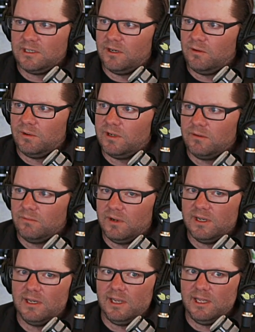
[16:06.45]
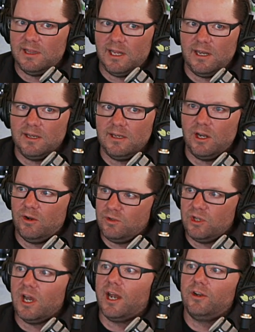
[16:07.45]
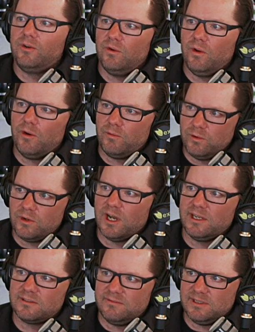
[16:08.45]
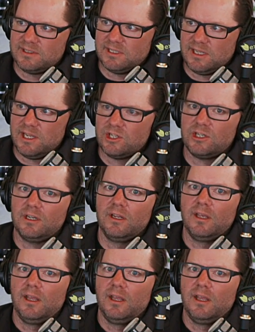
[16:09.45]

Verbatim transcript: And then, you got to do a root cause investigation.